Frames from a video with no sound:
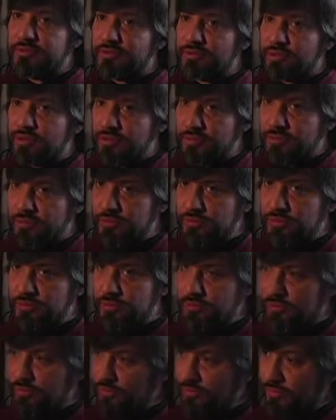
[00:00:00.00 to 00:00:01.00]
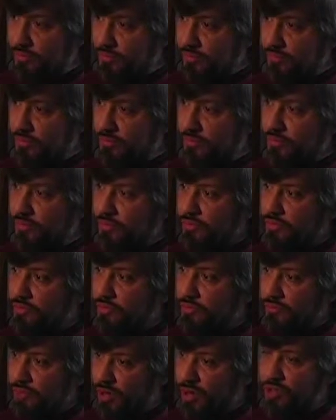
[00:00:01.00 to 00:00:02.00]
to
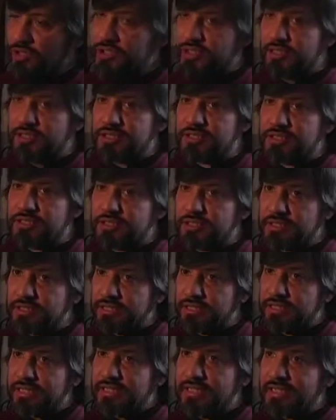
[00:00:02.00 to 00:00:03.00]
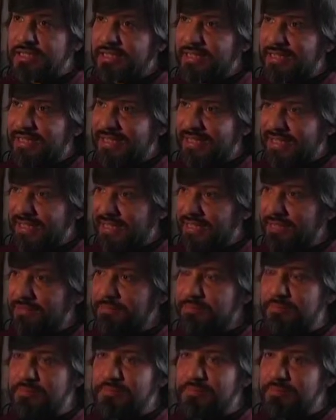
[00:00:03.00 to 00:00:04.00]
process
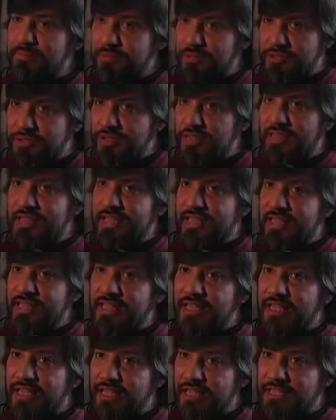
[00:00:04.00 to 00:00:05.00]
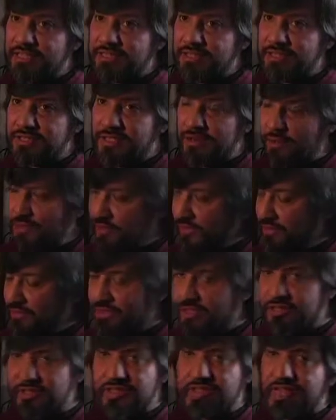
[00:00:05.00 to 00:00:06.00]
musical ideas. Without
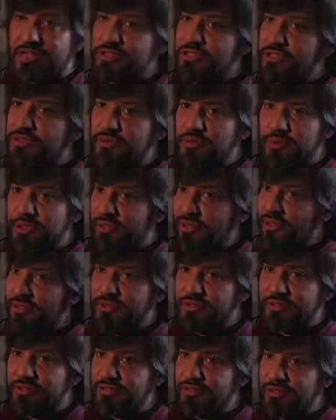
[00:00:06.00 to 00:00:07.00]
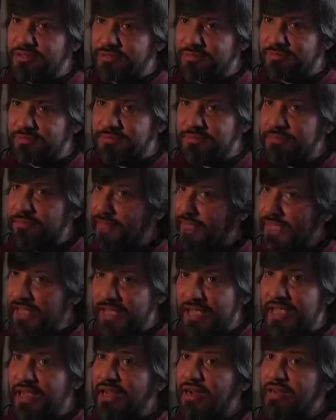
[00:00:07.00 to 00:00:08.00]
notation, we couldn't be
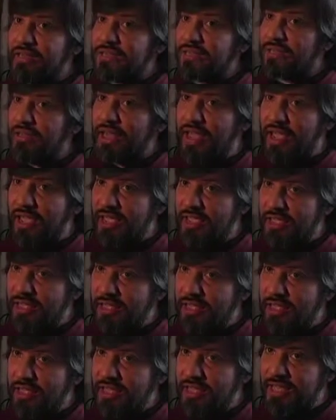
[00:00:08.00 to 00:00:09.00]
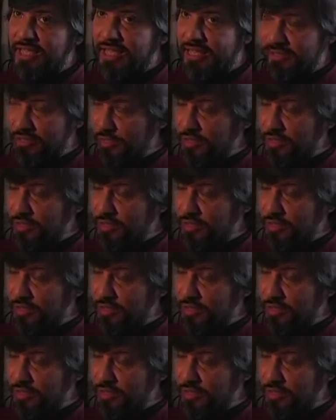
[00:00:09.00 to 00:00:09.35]
here today in